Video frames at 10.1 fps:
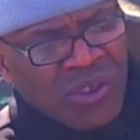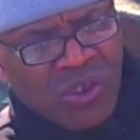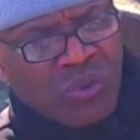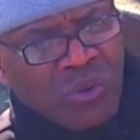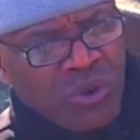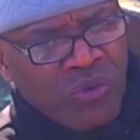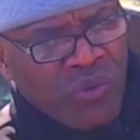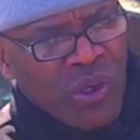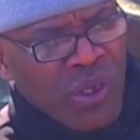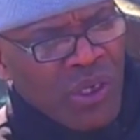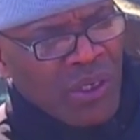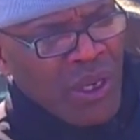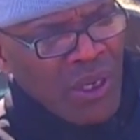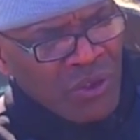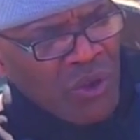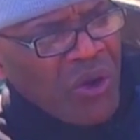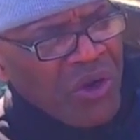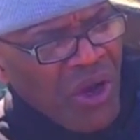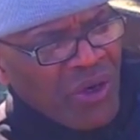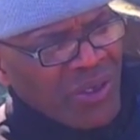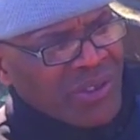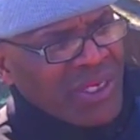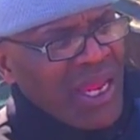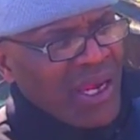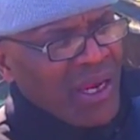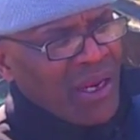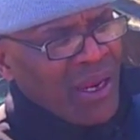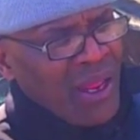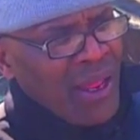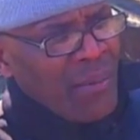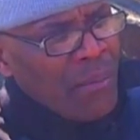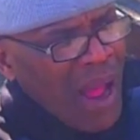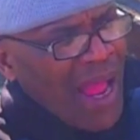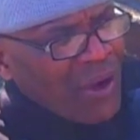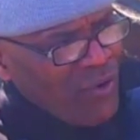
this is when you really started understanding mind